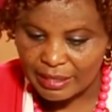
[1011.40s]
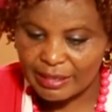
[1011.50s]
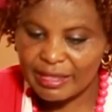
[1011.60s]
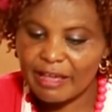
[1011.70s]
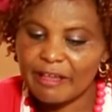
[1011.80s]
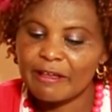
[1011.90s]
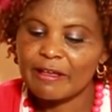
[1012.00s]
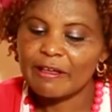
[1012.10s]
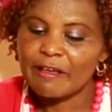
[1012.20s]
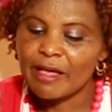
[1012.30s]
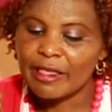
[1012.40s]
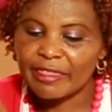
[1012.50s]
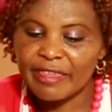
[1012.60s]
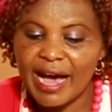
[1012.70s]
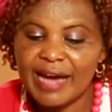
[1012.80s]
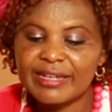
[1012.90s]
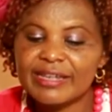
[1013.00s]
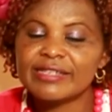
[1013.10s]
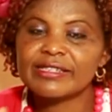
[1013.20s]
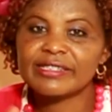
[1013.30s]
The third
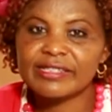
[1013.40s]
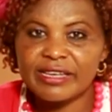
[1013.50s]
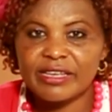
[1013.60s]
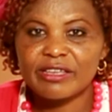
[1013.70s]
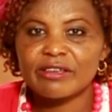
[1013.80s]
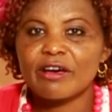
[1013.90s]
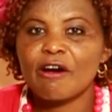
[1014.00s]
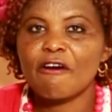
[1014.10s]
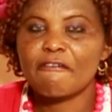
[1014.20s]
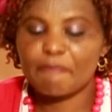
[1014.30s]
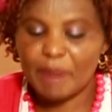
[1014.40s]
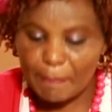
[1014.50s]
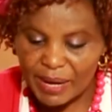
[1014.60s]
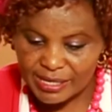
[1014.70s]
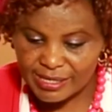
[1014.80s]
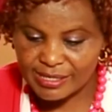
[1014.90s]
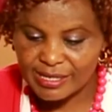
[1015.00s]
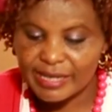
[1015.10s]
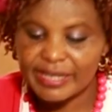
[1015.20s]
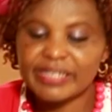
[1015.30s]
C of purpose
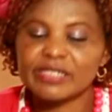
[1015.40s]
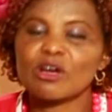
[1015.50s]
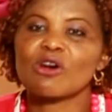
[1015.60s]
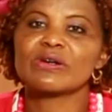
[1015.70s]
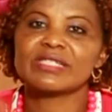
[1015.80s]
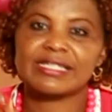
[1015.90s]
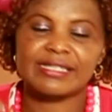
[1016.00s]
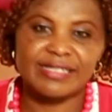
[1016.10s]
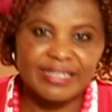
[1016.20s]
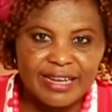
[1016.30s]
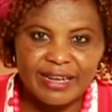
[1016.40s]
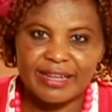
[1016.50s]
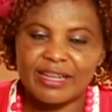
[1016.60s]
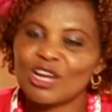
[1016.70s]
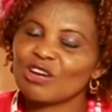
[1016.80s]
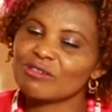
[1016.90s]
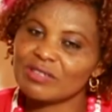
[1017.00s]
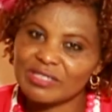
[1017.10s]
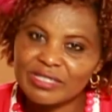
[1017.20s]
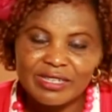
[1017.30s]
is consider.
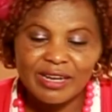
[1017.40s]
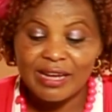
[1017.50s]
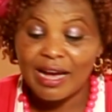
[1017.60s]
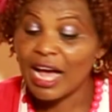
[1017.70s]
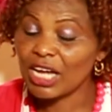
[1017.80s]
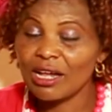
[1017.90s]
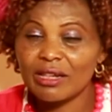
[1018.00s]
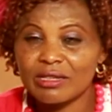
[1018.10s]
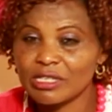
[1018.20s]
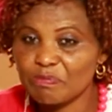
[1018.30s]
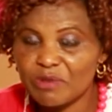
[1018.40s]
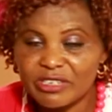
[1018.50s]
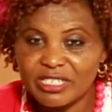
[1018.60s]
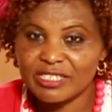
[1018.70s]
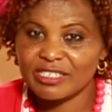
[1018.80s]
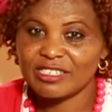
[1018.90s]
Consider. I call this point